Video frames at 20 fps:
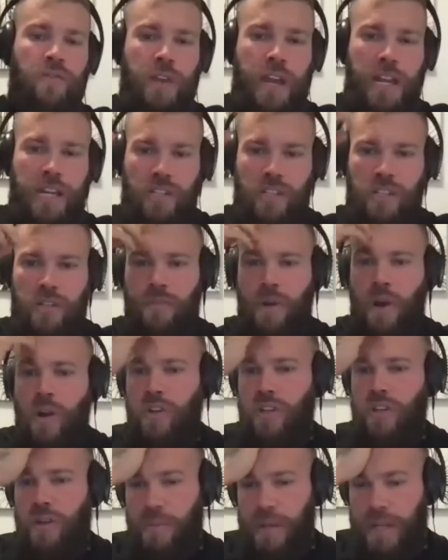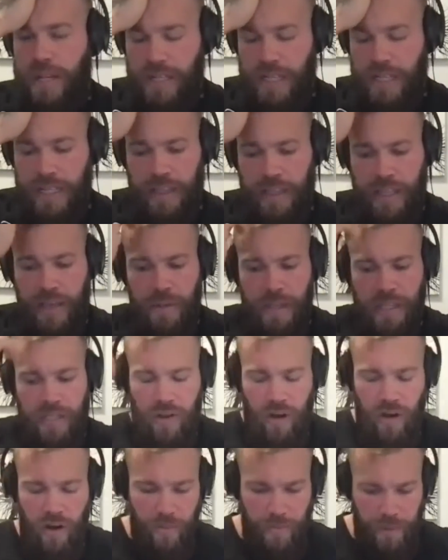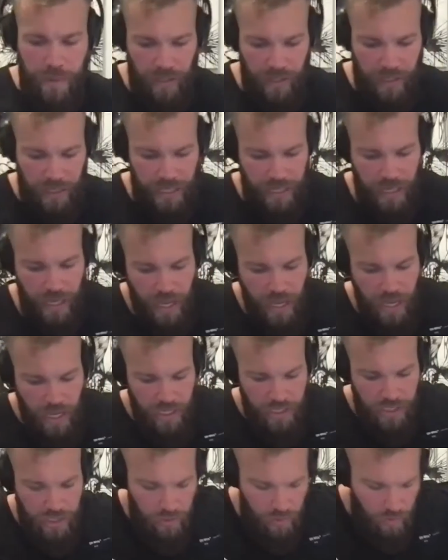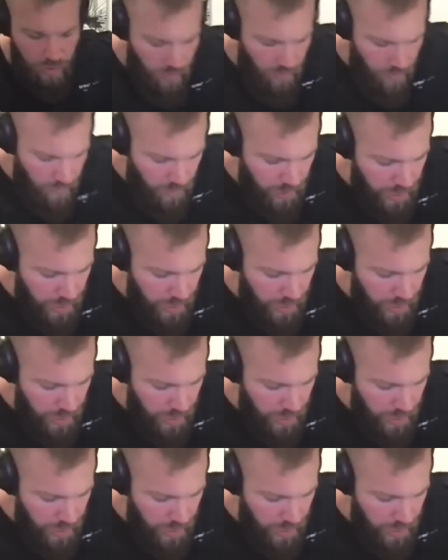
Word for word: ranges of motion because it limits our ability to